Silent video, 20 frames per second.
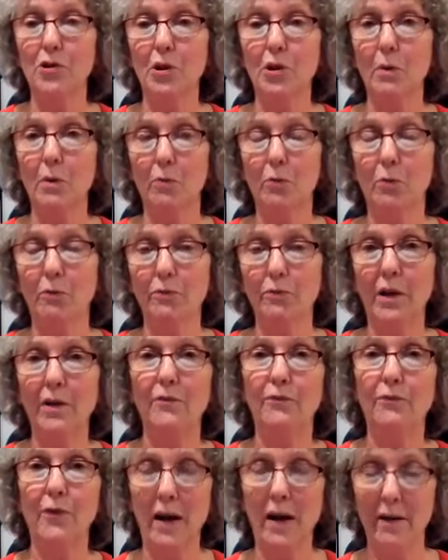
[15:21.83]
So it will
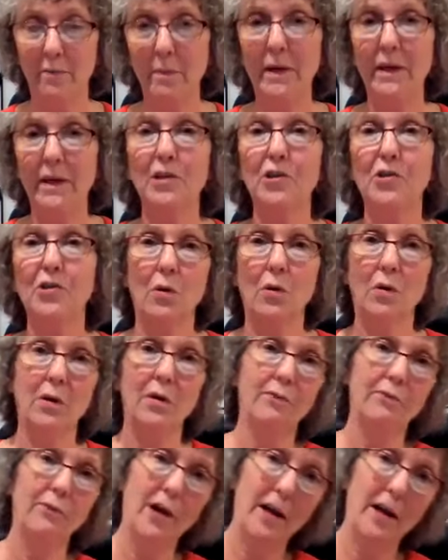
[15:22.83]
run 5 minutes on,